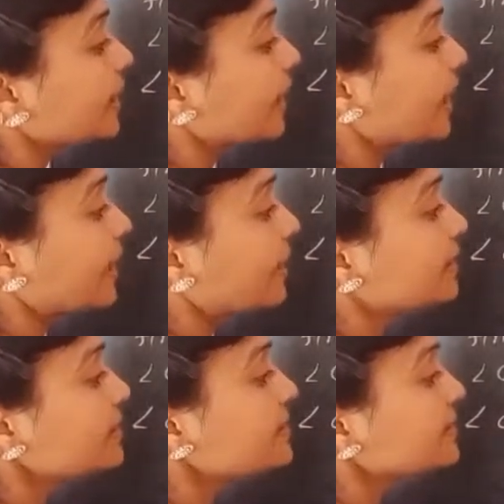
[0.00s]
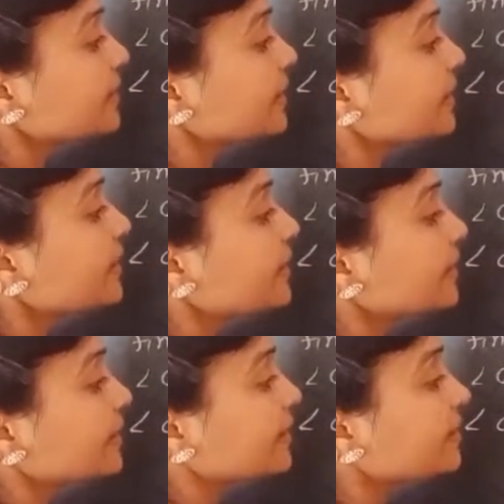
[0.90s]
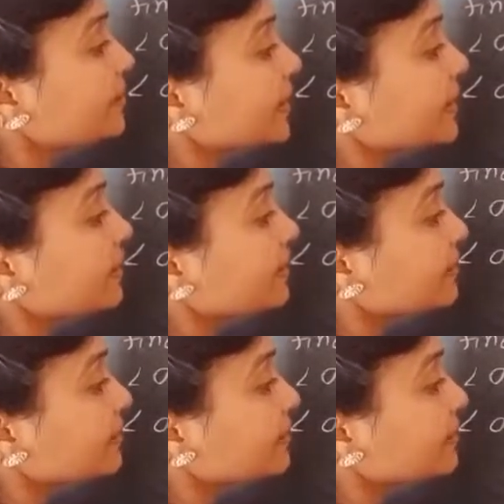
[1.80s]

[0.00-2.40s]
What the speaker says: Angles in linear pair.